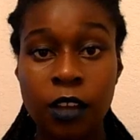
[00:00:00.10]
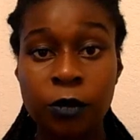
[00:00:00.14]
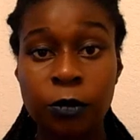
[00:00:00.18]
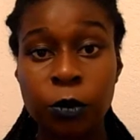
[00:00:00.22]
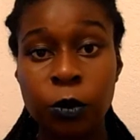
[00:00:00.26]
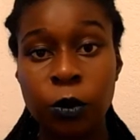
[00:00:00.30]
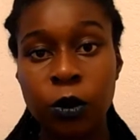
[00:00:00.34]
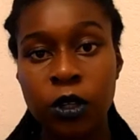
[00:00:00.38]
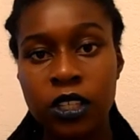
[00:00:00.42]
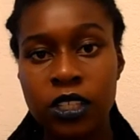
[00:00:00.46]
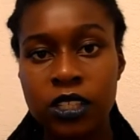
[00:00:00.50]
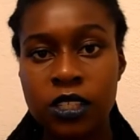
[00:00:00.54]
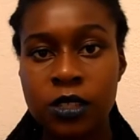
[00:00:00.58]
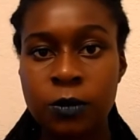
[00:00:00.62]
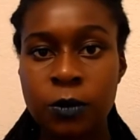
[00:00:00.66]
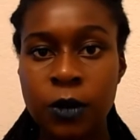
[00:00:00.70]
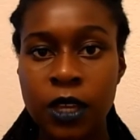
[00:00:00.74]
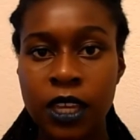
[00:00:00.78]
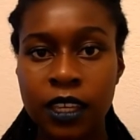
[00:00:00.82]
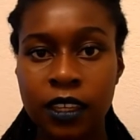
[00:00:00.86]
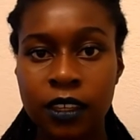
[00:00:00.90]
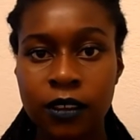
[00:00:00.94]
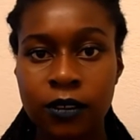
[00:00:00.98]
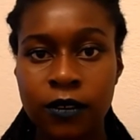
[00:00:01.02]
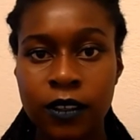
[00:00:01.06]
I've been wanting to
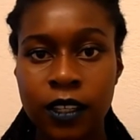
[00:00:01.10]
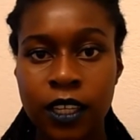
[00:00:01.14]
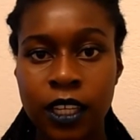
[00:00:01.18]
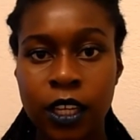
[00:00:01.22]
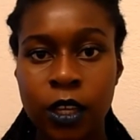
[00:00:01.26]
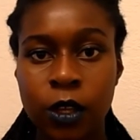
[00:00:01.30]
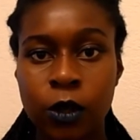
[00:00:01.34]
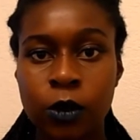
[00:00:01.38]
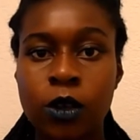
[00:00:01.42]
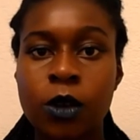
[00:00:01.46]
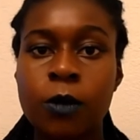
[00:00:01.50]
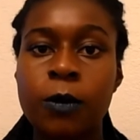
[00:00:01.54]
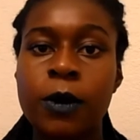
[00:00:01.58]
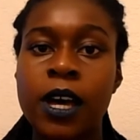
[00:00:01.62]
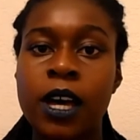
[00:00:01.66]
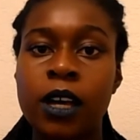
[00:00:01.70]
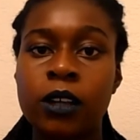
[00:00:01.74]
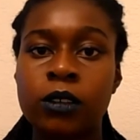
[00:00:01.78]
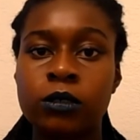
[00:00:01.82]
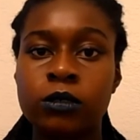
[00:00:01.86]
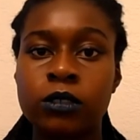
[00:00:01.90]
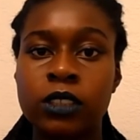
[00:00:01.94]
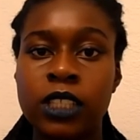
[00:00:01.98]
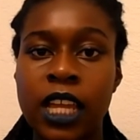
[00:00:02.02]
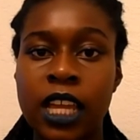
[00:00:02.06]
make a video
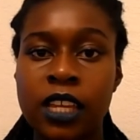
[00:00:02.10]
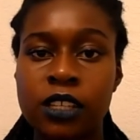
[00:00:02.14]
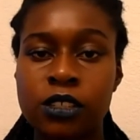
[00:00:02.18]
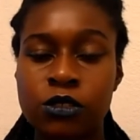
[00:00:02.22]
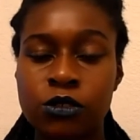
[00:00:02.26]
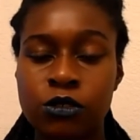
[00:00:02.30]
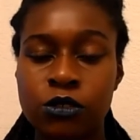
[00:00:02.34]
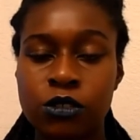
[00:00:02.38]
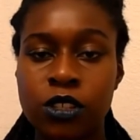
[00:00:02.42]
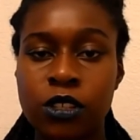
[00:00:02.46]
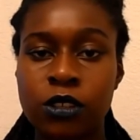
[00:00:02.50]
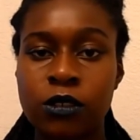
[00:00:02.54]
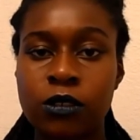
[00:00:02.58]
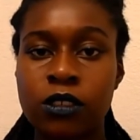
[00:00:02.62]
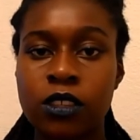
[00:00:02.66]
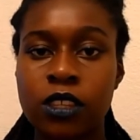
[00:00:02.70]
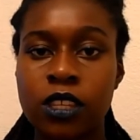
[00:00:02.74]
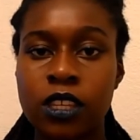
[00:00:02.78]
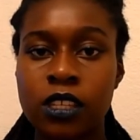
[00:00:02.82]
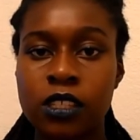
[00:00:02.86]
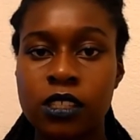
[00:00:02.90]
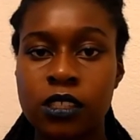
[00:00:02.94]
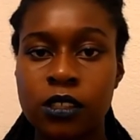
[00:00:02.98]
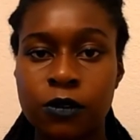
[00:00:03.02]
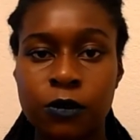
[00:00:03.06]
about National Youth
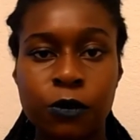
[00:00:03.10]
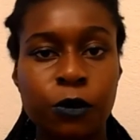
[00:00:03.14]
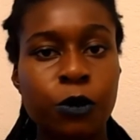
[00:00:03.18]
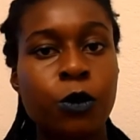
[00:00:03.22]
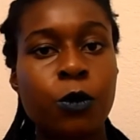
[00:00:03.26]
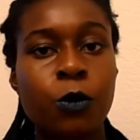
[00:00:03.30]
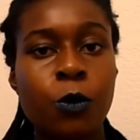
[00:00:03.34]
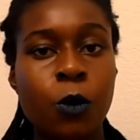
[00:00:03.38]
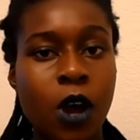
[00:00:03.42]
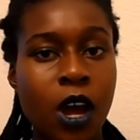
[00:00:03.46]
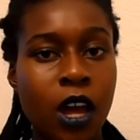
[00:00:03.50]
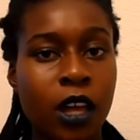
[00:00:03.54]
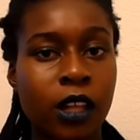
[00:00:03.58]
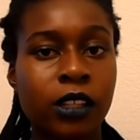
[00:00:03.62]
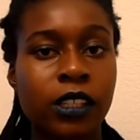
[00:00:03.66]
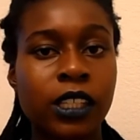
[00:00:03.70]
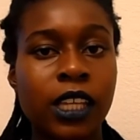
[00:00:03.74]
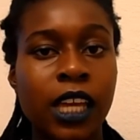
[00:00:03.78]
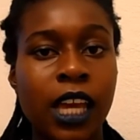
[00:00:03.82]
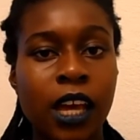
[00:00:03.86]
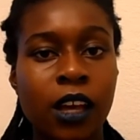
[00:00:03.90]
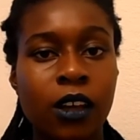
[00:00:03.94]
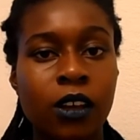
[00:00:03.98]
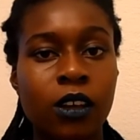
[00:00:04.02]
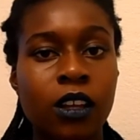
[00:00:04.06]
Theatre for a while
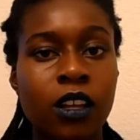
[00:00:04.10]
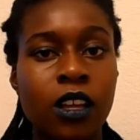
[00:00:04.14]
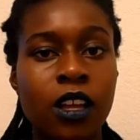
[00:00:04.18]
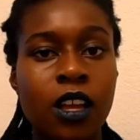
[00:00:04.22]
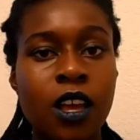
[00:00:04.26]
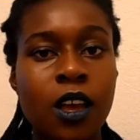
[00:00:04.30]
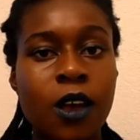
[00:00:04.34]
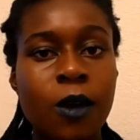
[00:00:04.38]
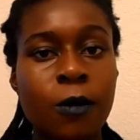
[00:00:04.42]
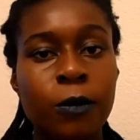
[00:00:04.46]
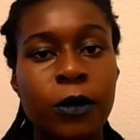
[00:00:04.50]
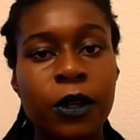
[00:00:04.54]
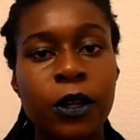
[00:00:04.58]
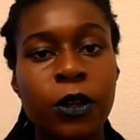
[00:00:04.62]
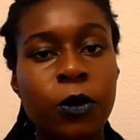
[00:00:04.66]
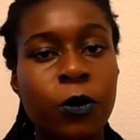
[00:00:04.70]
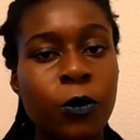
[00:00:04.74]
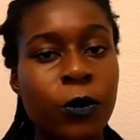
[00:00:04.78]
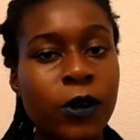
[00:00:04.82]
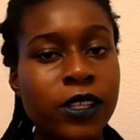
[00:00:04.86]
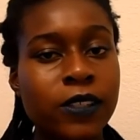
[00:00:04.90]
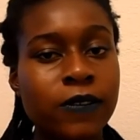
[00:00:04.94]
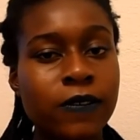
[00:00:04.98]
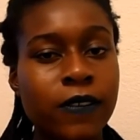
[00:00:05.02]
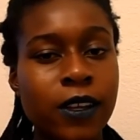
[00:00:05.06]
now, but it
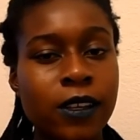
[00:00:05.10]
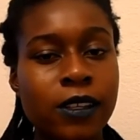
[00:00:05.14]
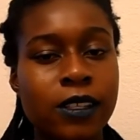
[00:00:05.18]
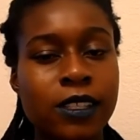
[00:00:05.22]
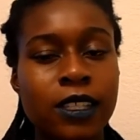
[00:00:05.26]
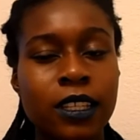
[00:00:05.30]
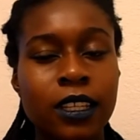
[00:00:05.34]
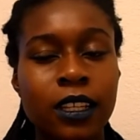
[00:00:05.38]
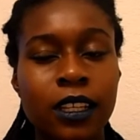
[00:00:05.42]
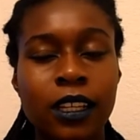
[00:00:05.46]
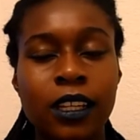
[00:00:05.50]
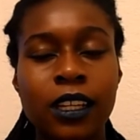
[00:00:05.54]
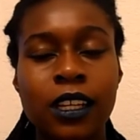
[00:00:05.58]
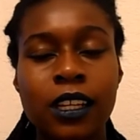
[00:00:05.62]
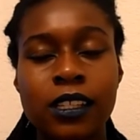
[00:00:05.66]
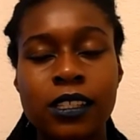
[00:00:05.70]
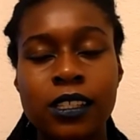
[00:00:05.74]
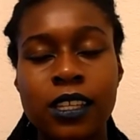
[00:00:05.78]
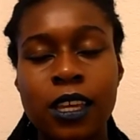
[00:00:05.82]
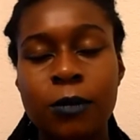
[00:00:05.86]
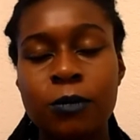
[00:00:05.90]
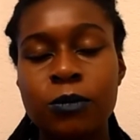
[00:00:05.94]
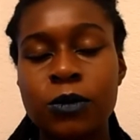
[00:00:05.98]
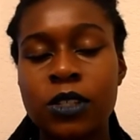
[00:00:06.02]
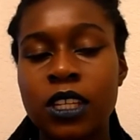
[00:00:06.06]
always felt slightly like
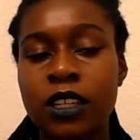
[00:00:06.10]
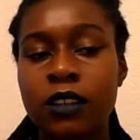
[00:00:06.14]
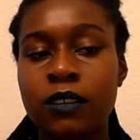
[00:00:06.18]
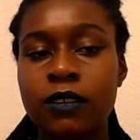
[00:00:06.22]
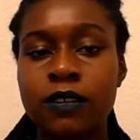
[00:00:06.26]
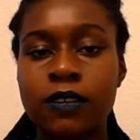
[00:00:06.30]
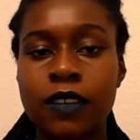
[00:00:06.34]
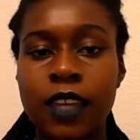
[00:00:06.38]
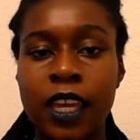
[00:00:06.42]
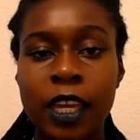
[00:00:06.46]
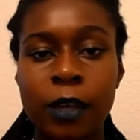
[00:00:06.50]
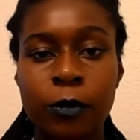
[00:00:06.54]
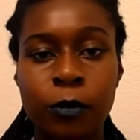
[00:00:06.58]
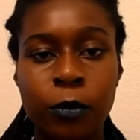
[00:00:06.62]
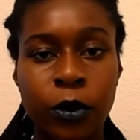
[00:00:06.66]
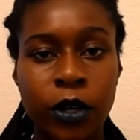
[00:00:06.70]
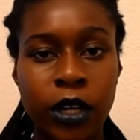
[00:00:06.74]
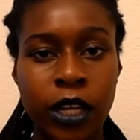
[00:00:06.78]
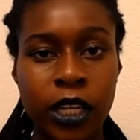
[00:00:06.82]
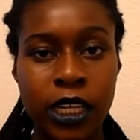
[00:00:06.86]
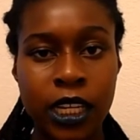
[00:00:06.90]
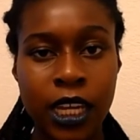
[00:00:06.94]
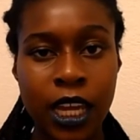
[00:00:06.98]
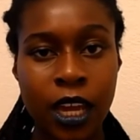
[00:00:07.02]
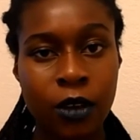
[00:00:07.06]
tempting fate.
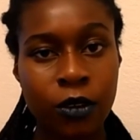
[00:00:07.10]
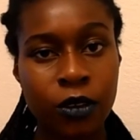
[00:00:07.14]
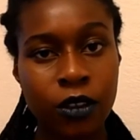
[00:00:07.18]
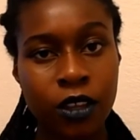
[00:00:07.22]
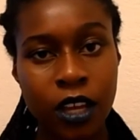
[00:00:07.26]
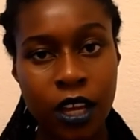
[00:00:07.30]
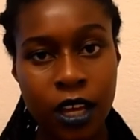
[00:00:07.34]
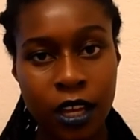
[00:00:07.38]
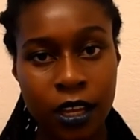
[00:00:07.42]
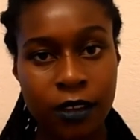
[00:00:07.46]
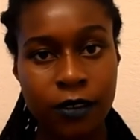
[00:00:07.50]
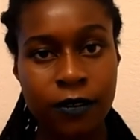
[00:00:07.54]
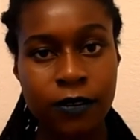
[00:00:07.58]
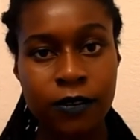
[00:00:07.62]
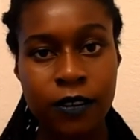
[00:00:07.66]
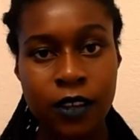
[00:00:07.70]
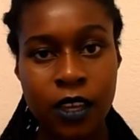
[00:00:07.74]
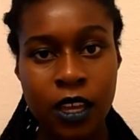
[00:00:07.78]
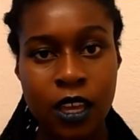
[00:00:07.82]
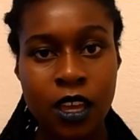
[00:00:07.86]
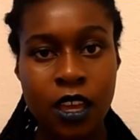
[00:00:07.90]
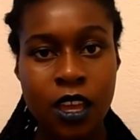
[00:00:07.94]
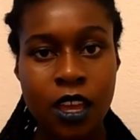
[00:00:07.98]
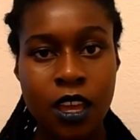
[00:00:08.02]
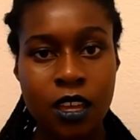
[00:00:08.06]
But now that I've
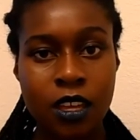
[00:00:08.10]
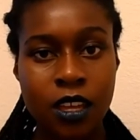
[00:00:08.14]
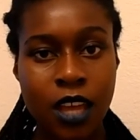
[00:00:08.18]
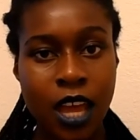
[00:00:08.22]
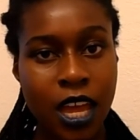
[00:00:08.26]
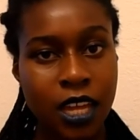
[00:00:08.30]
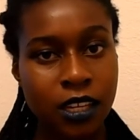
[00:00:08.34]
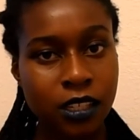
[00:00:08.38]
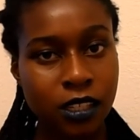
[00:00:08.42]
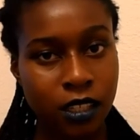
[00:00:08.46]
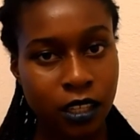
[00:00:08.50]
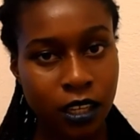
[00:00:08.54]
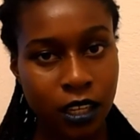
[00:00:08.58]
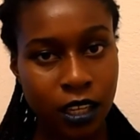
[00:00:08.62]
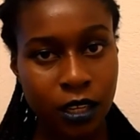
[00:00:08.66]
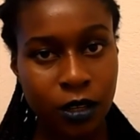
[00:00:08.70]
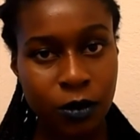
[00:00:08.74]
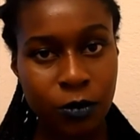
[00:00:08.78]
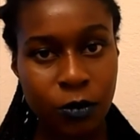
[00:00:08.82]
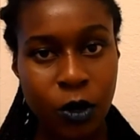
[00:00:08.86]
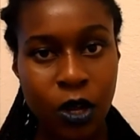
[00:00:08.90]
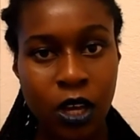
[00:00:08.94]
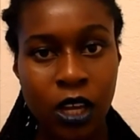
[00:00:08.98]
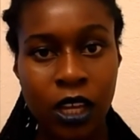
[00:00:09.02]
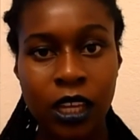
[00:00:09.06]
handed
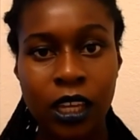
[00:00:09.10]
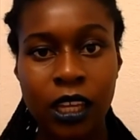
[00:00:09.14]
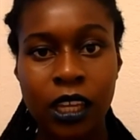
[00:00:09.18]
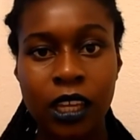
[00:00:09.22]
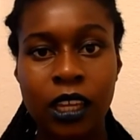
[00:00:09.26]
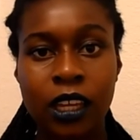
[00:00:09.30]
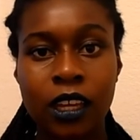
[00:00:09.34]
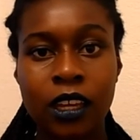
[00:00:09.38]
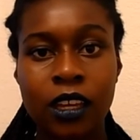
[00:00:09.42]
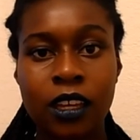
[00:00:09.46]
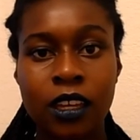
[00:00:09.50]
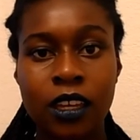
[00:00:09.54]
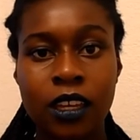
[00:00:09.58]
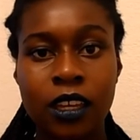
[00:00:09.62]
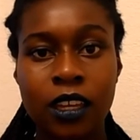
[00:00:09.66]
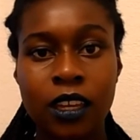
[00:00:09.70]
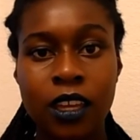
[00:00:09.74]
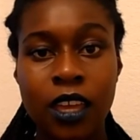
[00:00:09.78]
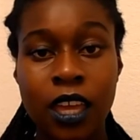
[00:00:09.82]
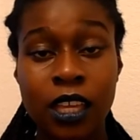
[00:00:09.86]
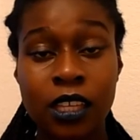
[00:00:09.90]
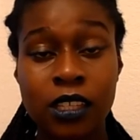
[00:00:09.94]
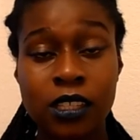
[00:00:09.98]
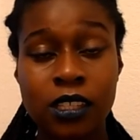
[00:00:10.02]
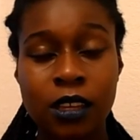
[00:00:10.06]
in my
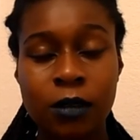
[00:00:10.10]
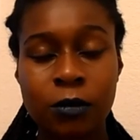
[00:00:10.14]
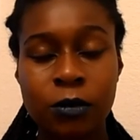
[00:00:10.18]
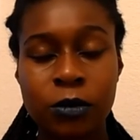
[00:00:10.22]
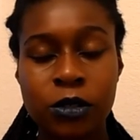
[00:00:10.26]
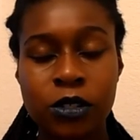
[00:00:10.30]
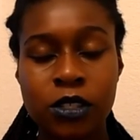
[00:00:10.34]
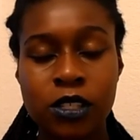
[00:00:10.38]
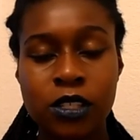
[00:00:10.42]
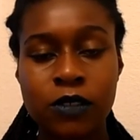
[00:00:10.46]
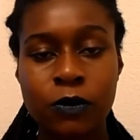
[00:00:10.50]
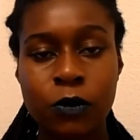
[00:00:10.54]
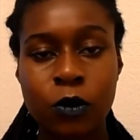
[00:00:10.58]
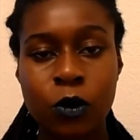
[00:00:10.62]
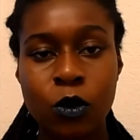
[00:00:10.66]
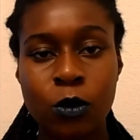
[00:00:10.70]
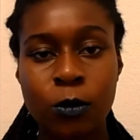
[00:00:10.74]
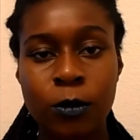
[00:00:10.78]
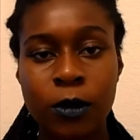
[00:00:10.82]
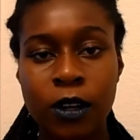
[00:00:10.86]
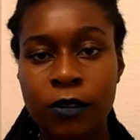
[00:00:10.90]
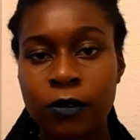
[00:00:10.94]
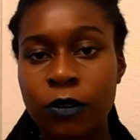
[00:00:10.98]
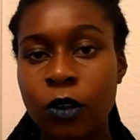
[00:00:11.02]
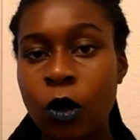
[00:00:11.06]
acceptance
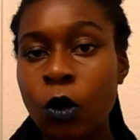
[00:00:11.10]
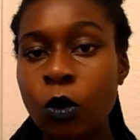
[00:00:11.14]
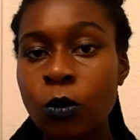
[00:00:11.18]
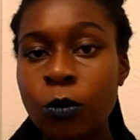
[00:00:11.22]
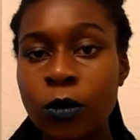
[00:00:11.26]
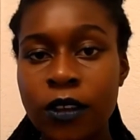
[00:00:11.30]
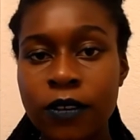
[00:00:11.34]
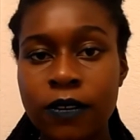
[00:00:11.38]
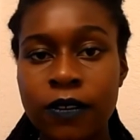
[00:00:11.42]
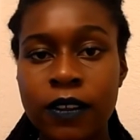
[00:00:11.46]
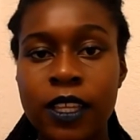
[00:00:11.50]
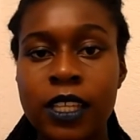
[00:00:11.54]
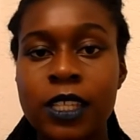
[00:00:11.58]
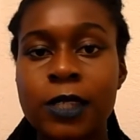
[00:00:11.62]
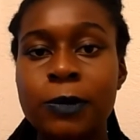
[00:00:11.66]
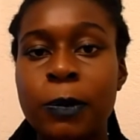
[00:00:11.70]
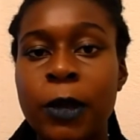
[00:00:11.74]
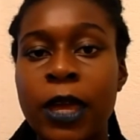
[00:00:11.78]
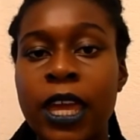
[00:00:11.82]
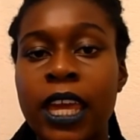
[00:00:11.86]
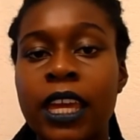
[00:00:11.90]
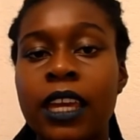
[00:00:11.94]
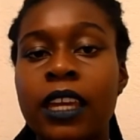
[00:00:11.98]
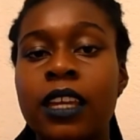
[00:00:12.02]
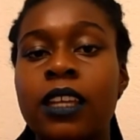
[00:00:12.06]
form and I've got all my fees
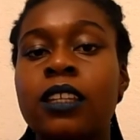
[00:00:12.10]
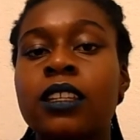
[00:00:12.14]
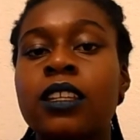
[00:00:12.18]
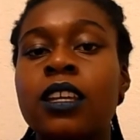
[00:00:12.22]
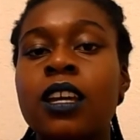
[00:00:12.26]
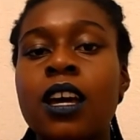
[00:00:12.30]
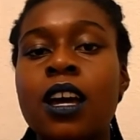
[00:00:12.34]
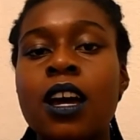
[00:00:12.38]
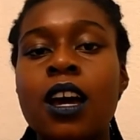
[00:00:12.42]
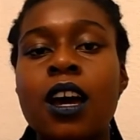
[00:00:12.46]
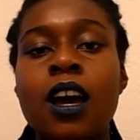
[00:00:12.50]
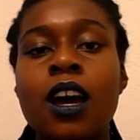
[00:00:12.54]
paid,